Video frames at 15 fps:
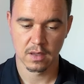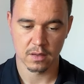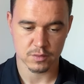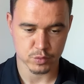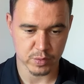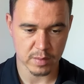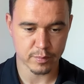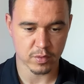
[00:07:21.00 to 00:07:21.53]

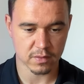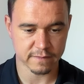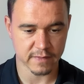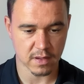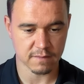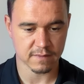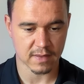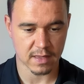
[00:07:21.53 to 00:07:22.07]

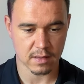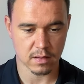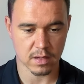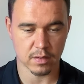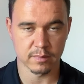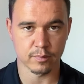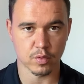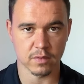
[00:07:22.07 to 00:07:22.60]
3.5K
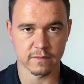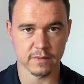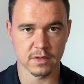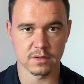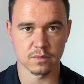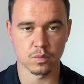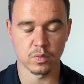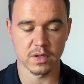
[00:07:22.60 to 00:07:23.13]
in profit
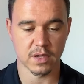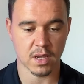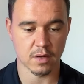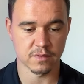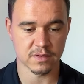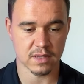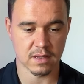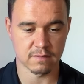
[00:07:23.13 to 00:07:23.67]
without
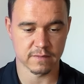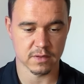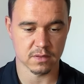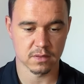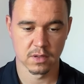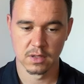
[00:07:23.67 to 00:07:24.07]
even